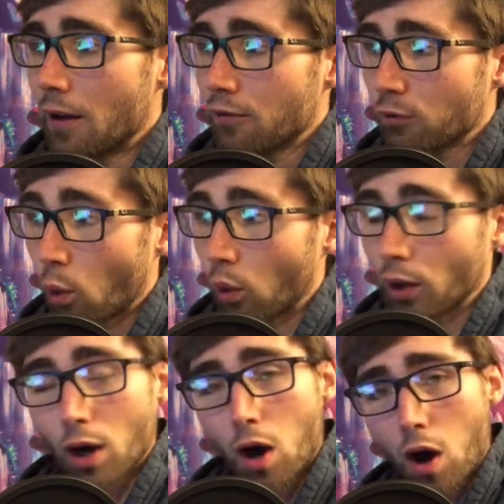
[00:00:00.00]
for
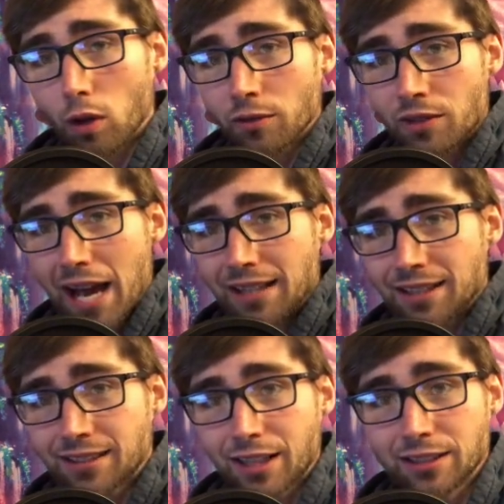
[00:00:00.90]
all of that, and
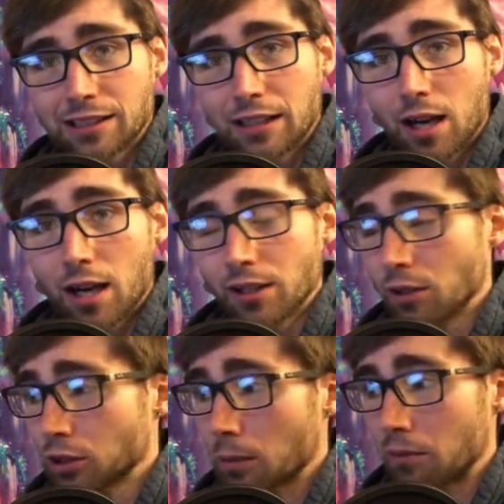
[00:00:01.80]
discussing
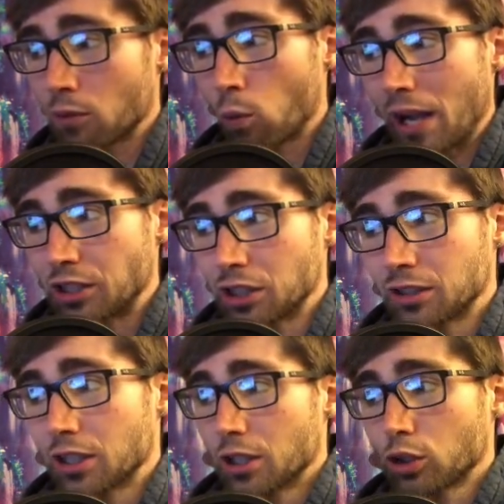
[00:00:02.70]
some of the
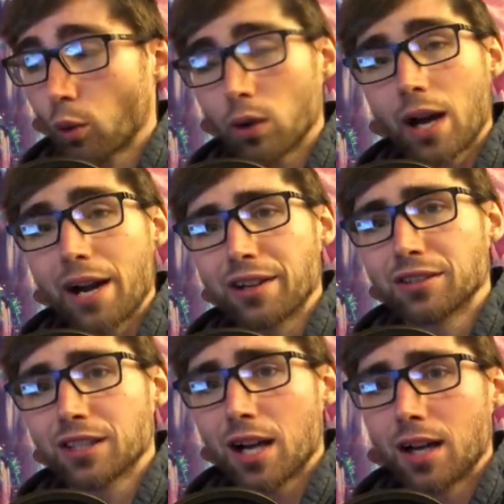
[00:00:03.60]
wedges, short
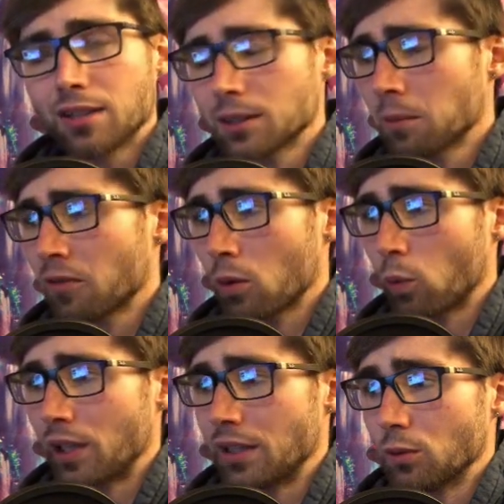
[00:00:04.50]
irons, and some of our
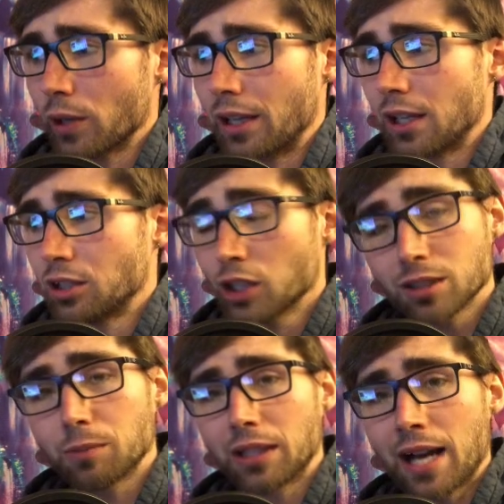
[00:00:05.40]
wind and ring
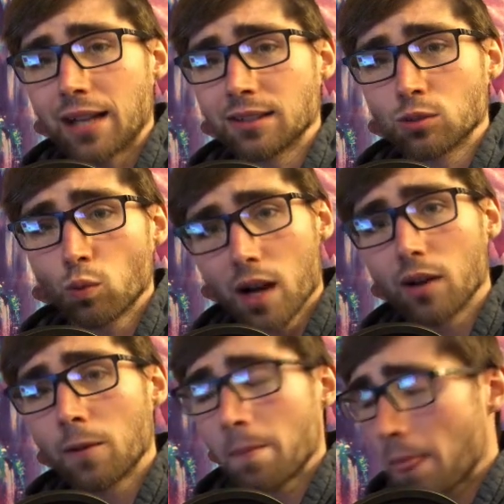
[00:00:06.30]
adjustment guides as
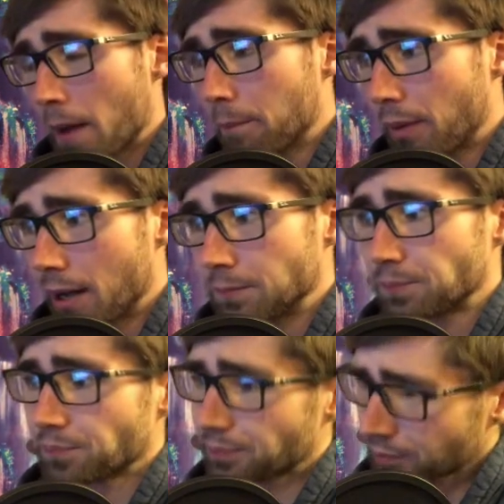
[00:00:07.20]
well. But
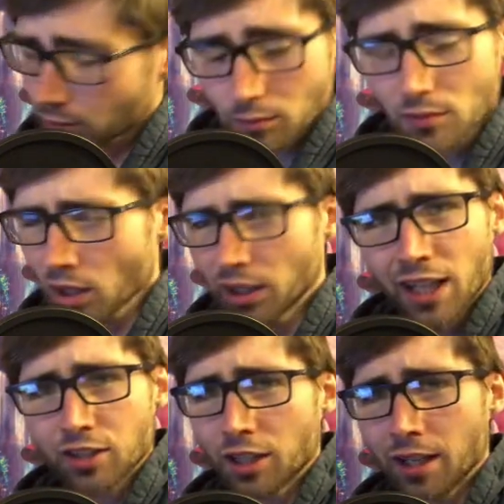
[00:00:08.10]

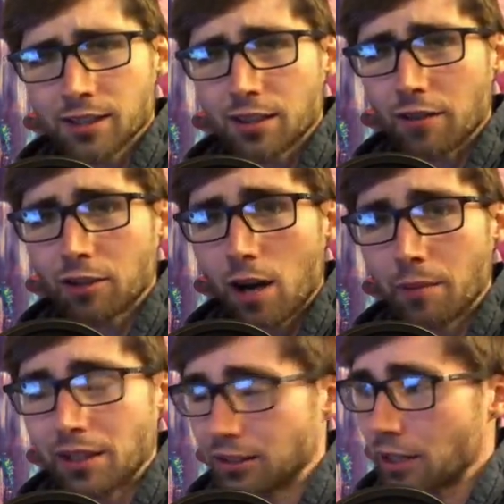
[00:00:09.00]
got a ton of stuff
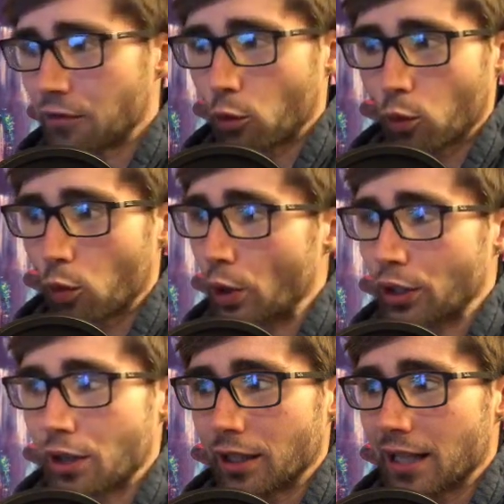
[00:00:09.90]
coming and stuff that we're
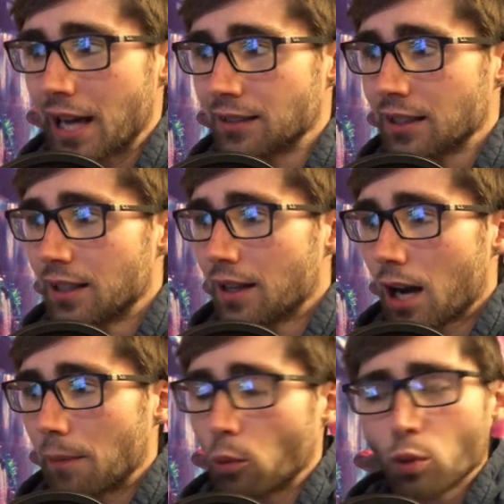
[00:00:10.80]
working on, guys.
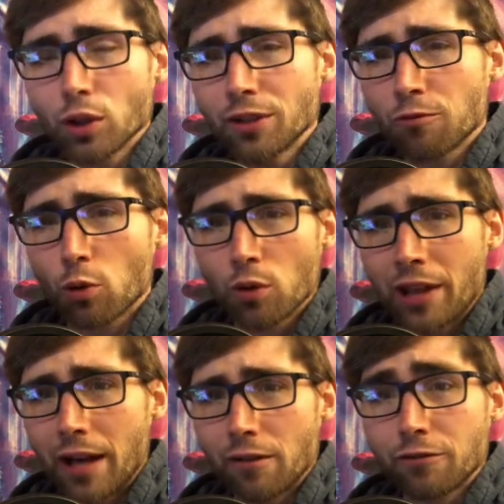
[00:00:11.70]
But we're looking for
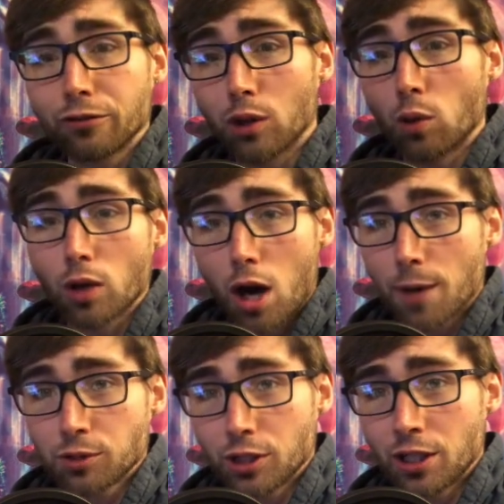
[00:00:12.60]
that float
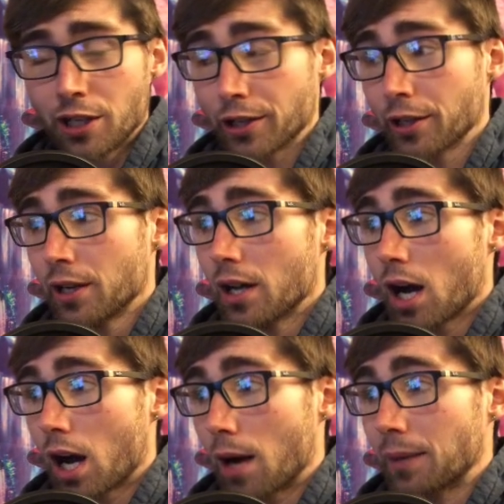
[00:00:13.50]
option here.
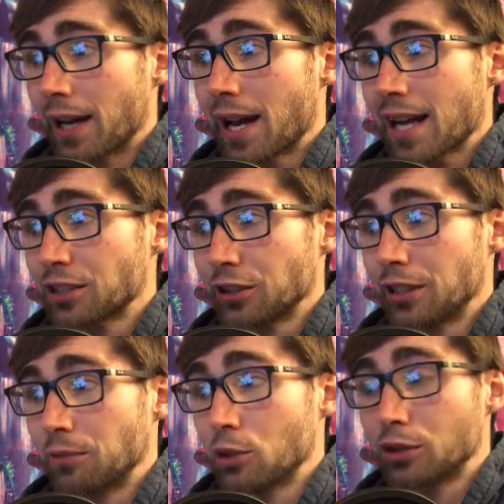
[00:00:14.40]
I actually
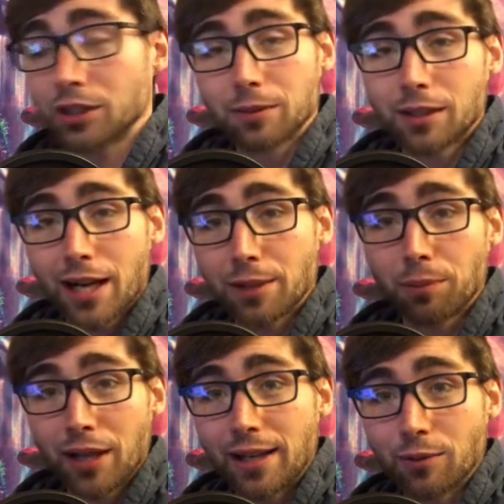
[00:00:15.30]
am used to kind of
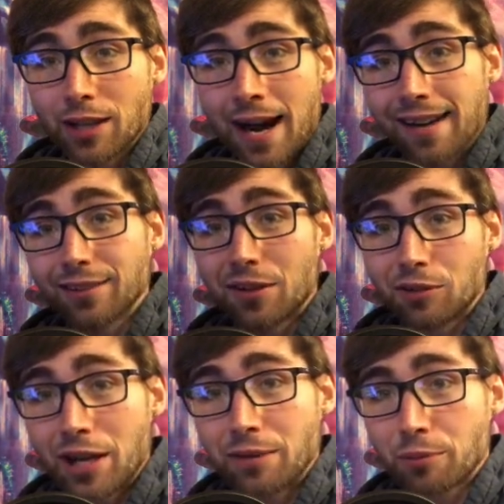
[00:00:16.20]
playing with a higher
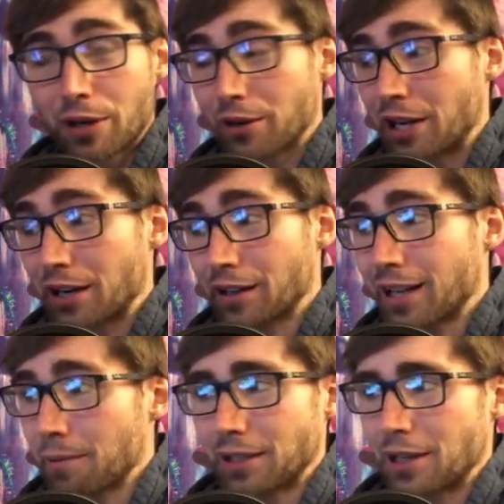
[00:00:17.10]
level end bringer here and
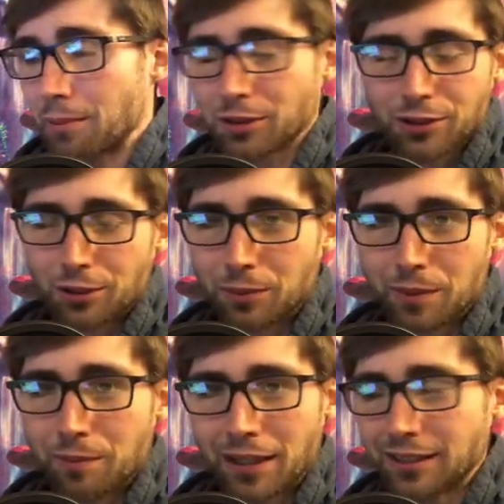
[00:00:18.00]
got my numbers a little
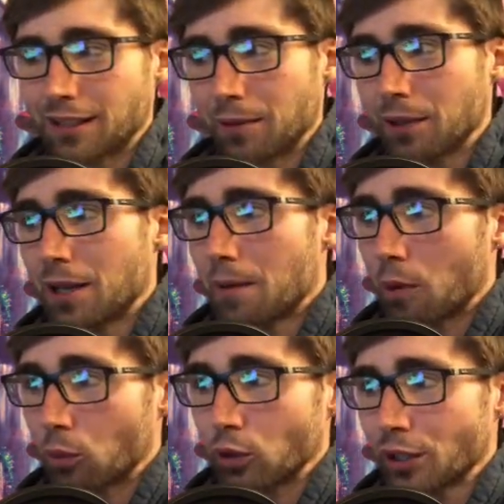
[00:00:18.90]
bit mixed up.
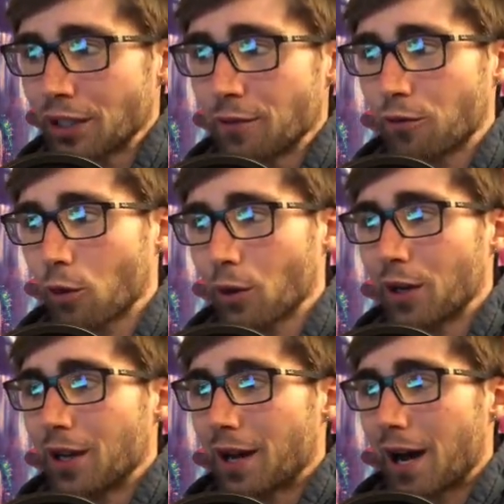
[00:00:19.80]
But we're looking for
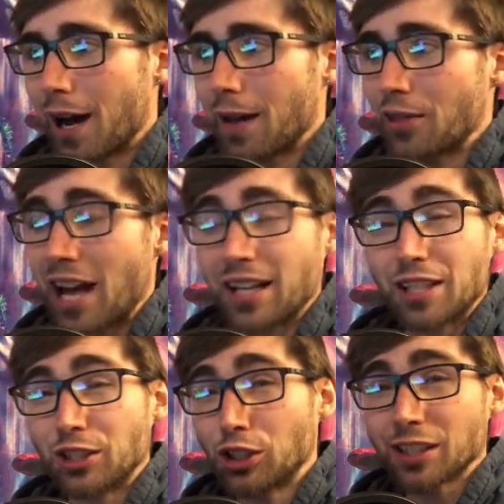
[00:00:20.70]
that
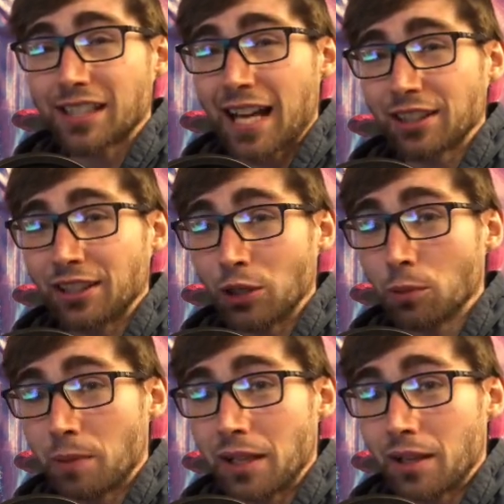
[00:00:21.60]
little
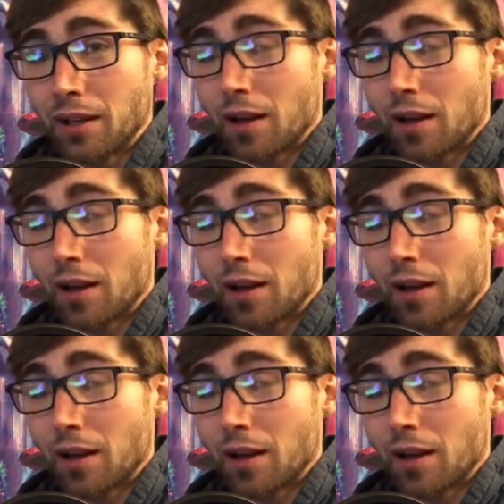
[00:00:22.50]
bit